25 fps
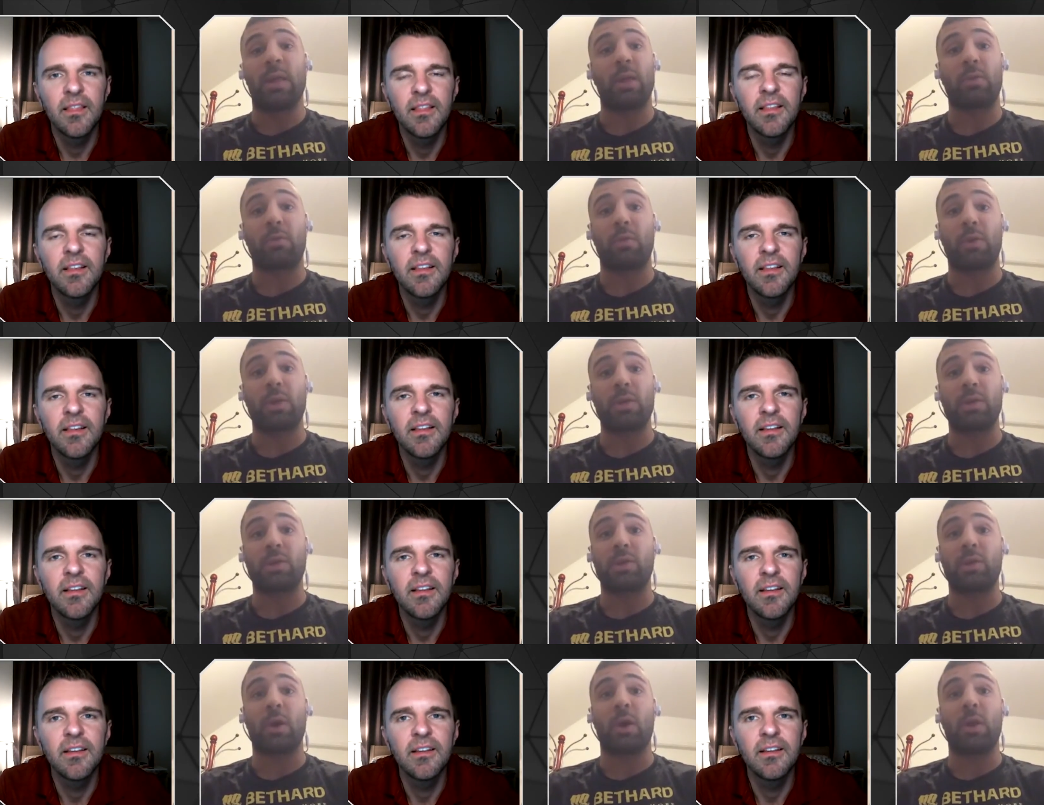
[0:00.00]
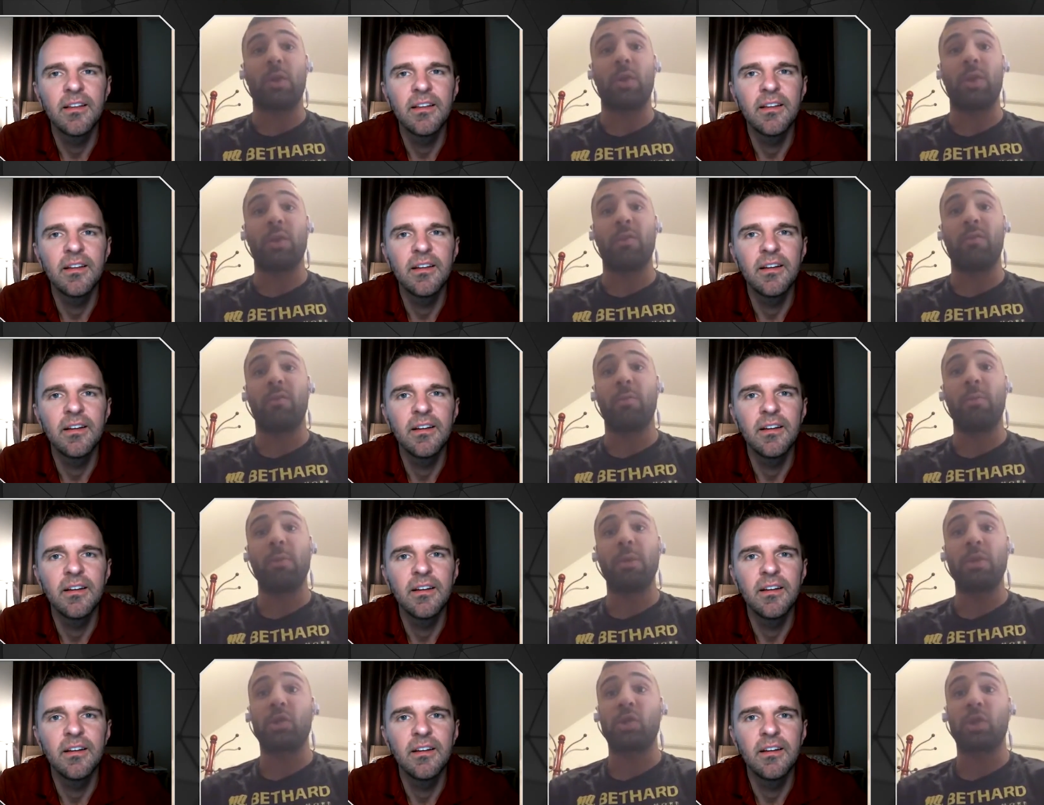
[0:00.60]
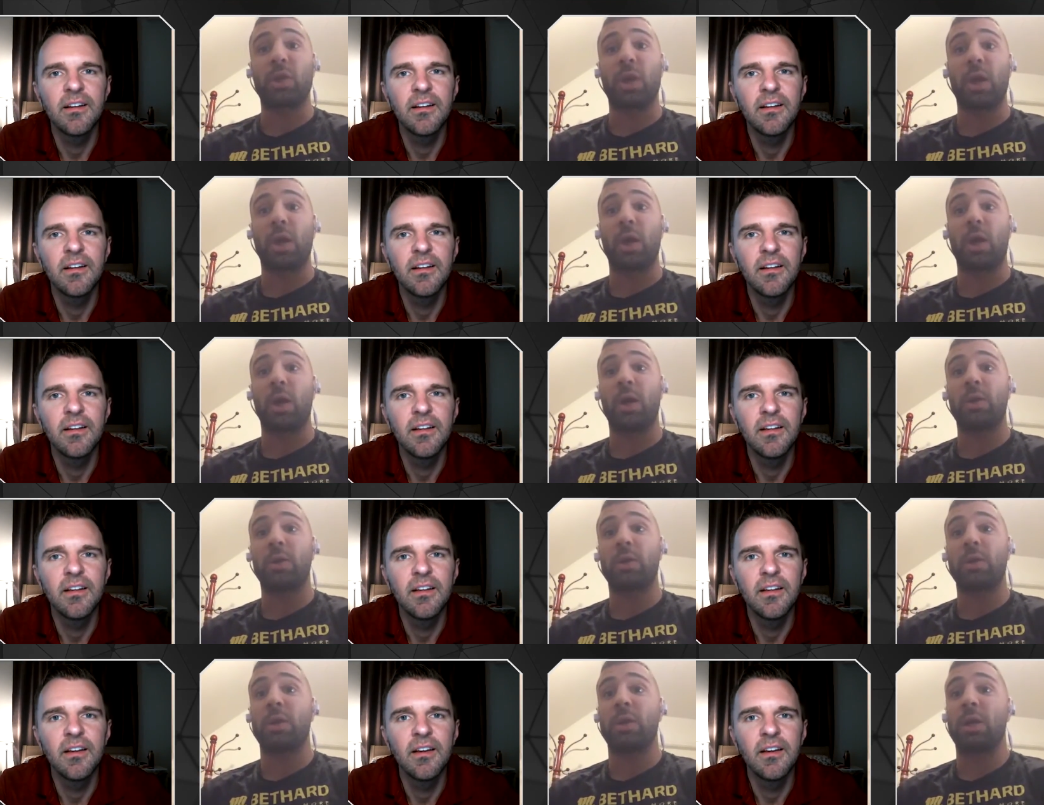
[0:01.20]
Speaker 1: that was all the information I
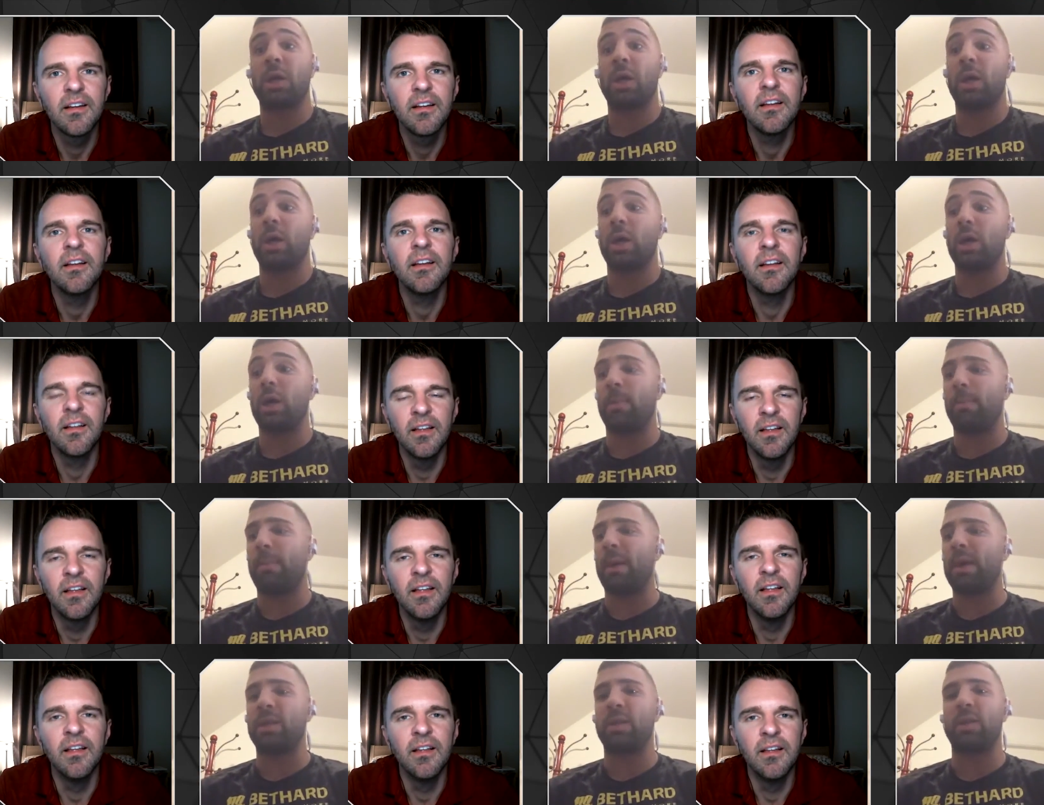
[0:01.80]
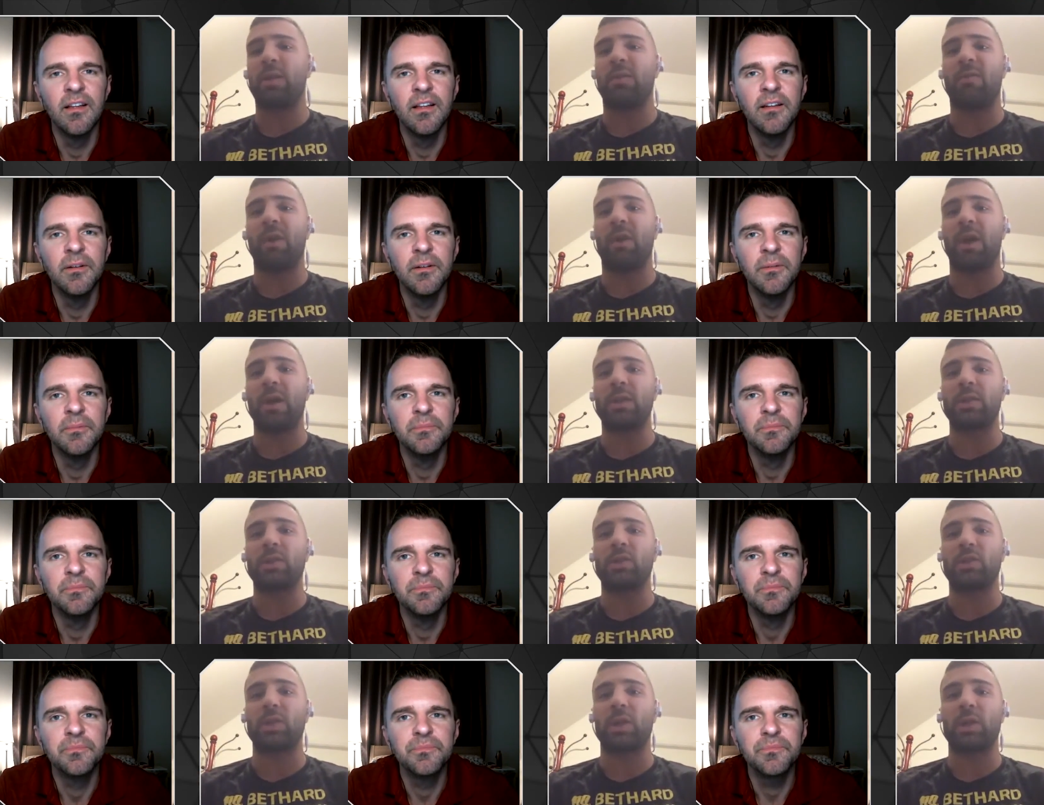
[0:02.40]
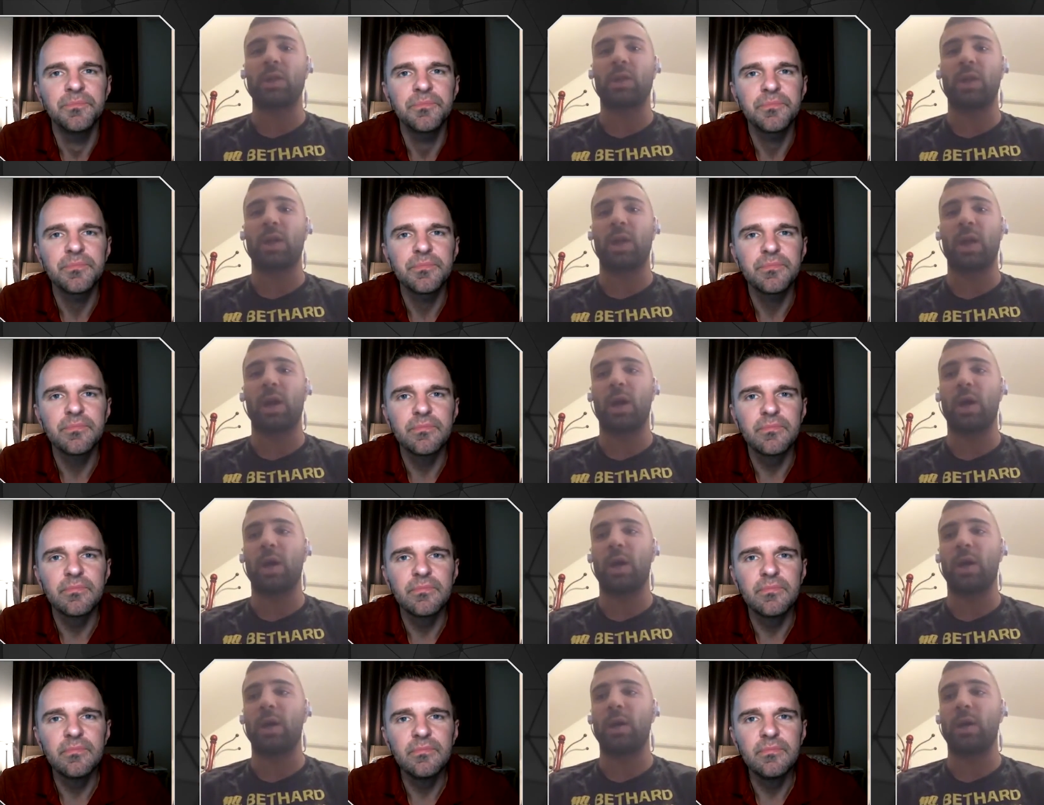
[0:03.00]
got, but the fight is not
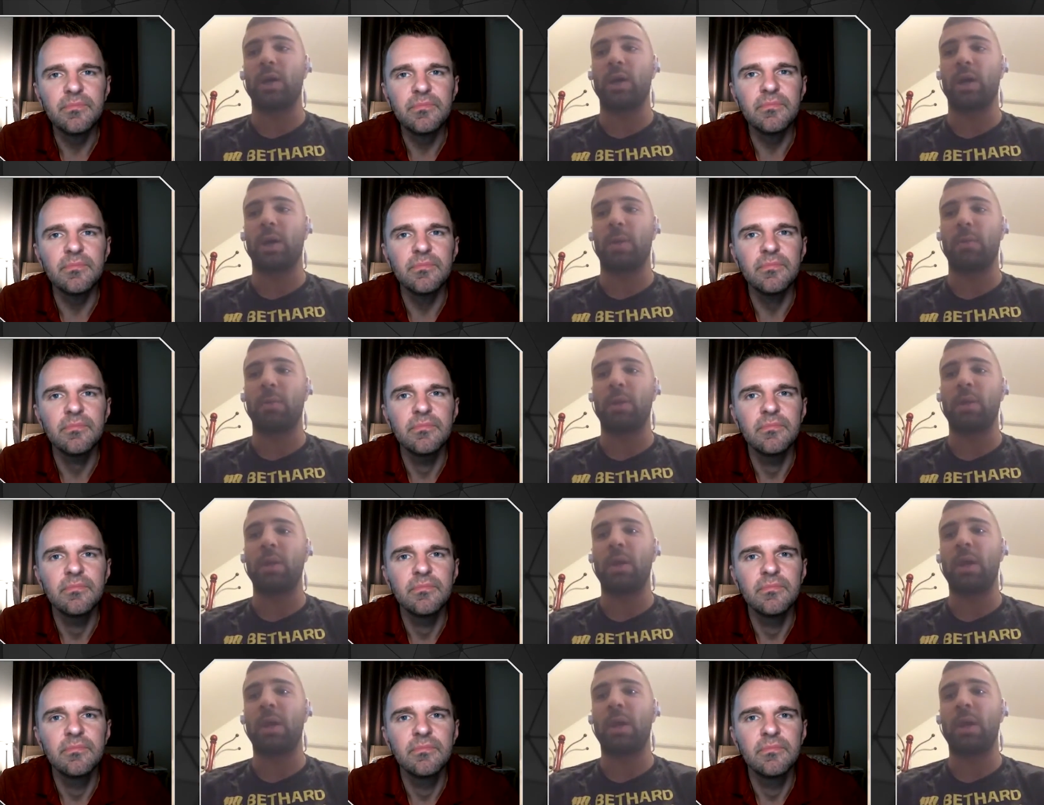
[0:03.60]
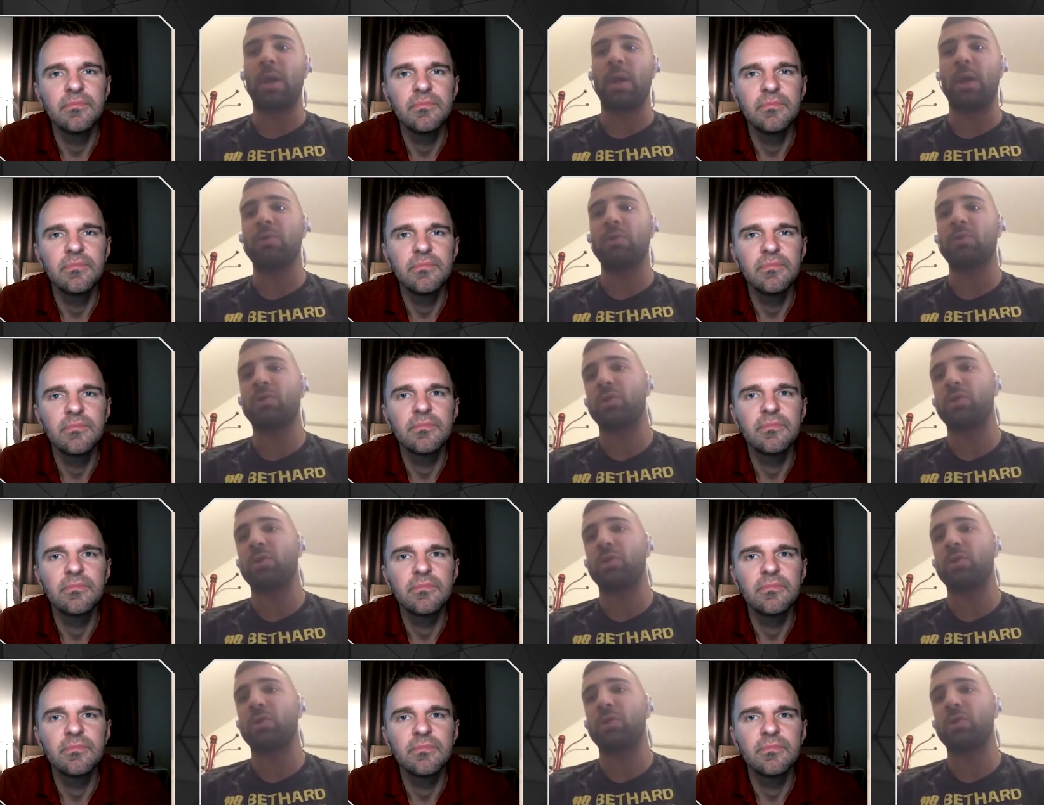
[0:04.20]
gonna gonna be now.